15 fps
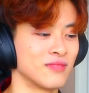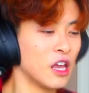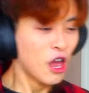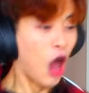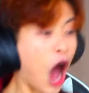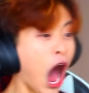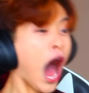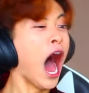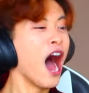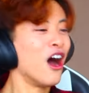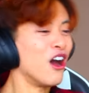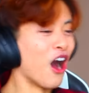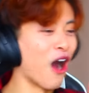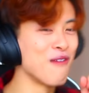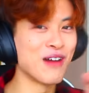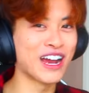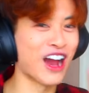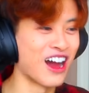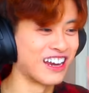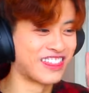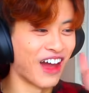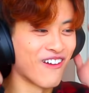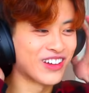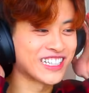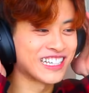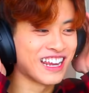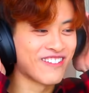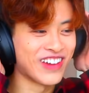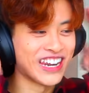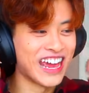Ah! Oh my god, that
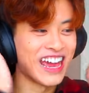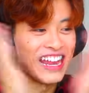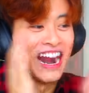wasn't even